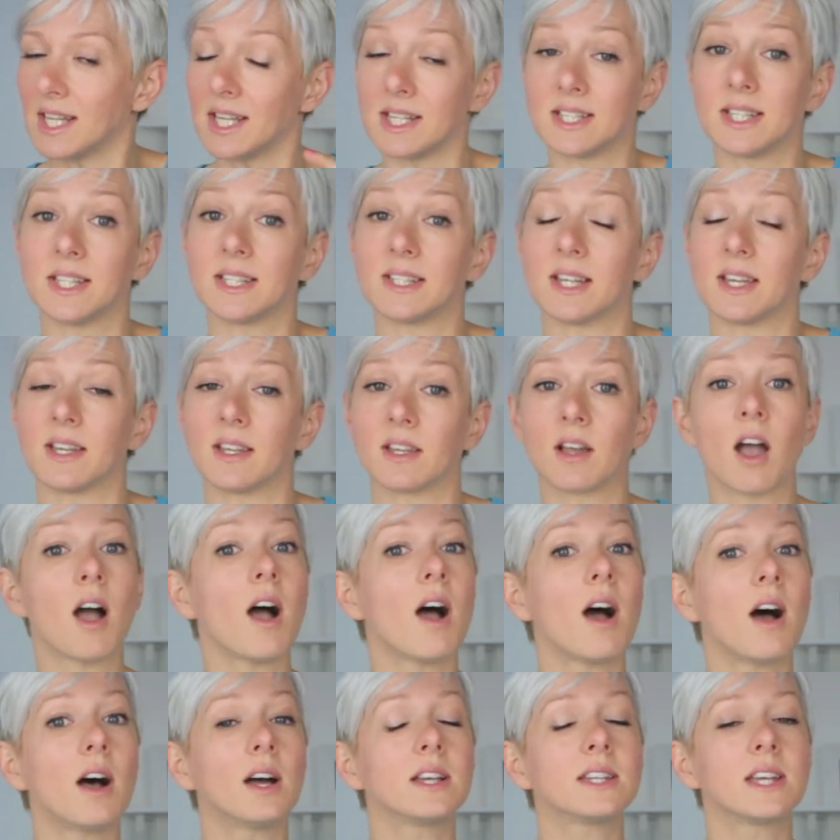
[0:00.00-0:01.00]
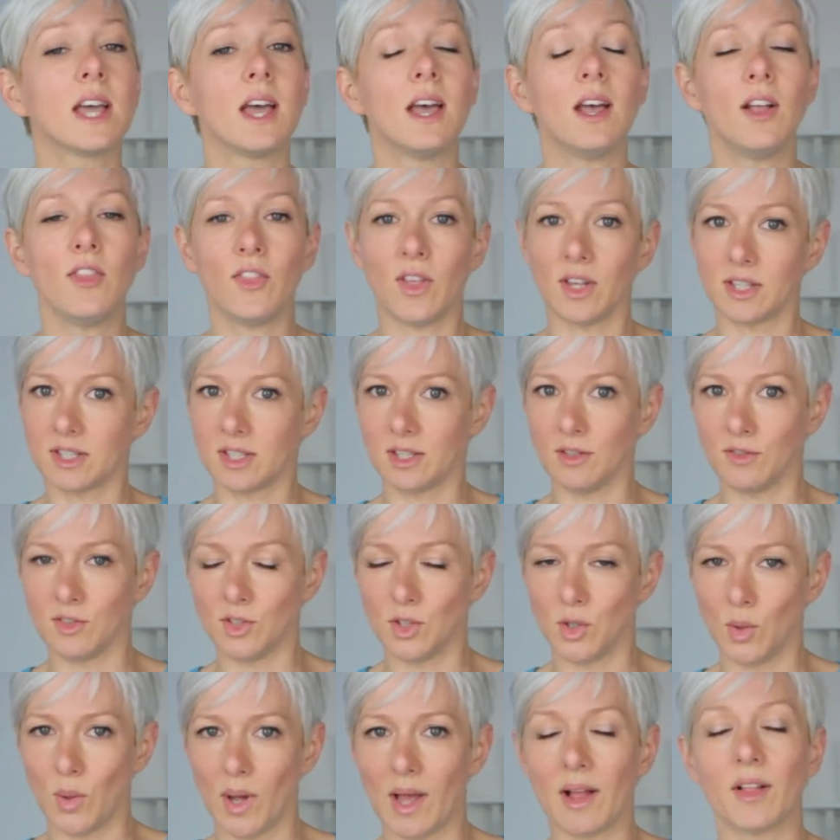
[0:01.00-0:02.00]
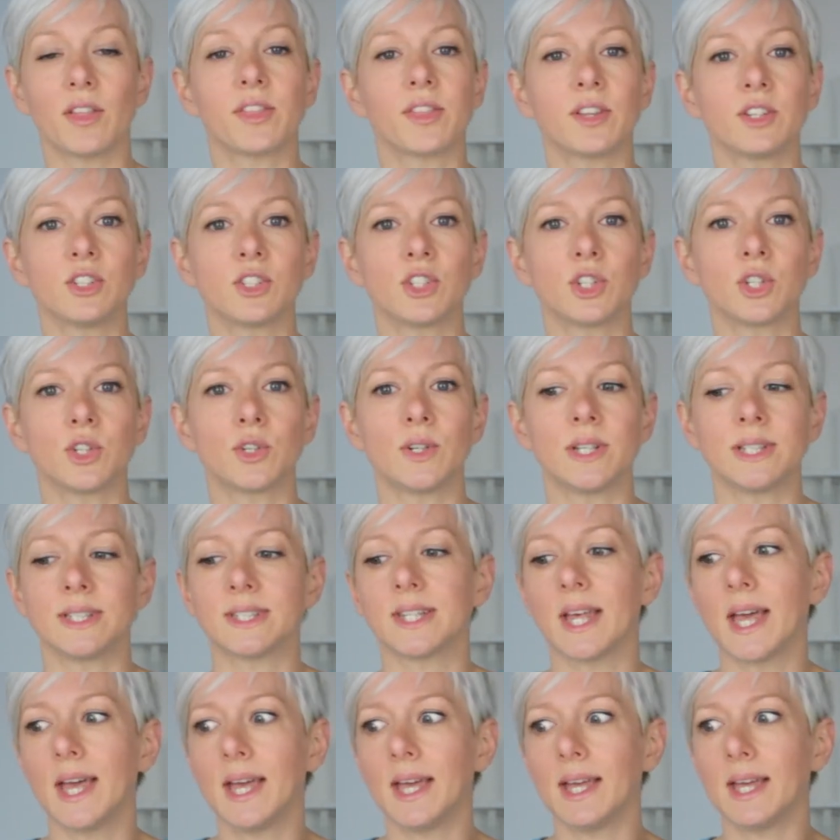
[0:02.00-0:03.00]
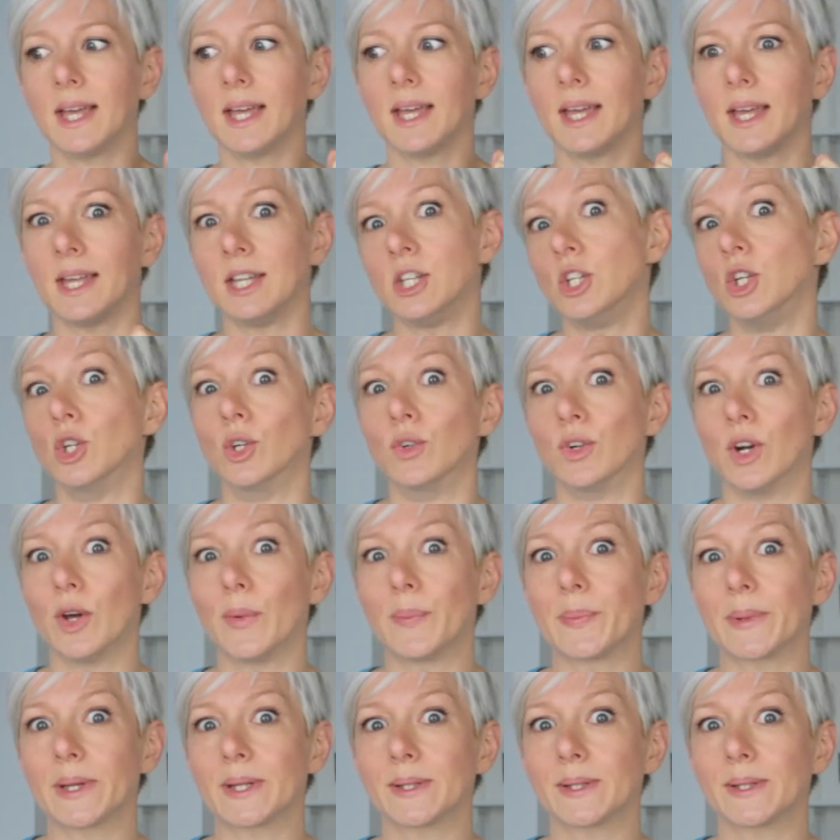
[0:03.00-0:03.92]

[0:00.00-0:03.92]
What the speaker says: It is a card that gives you health insurance in Europe.